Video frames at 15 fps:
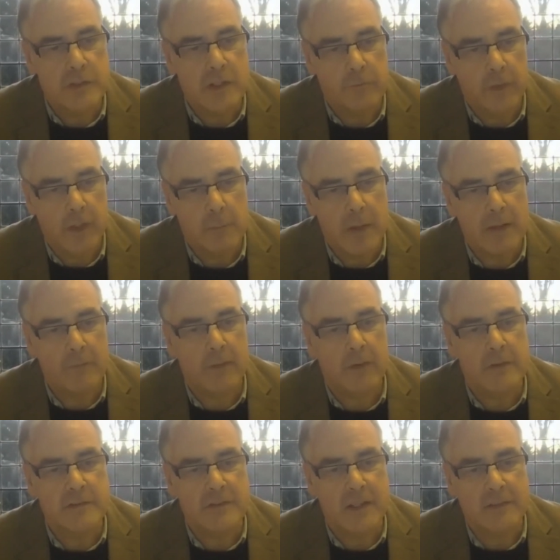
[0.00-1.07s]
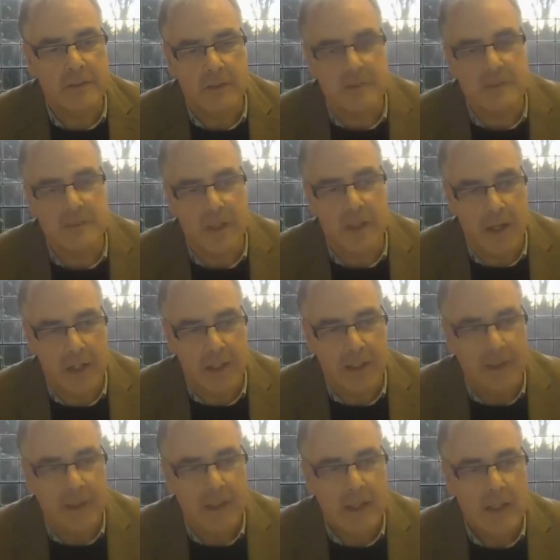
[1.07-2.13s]
or something about their aesthetic
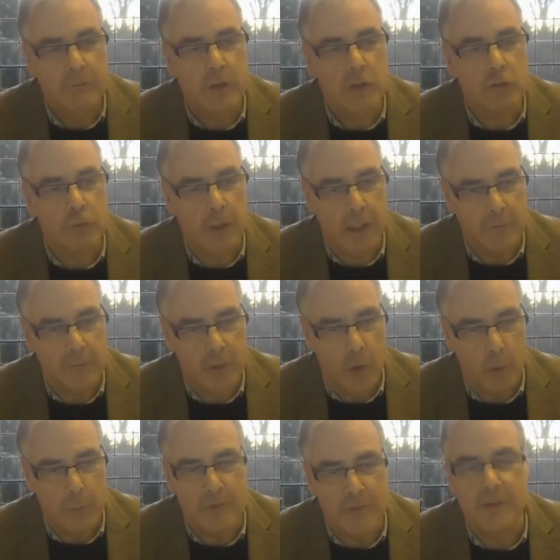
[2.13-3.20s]
styling that triggered the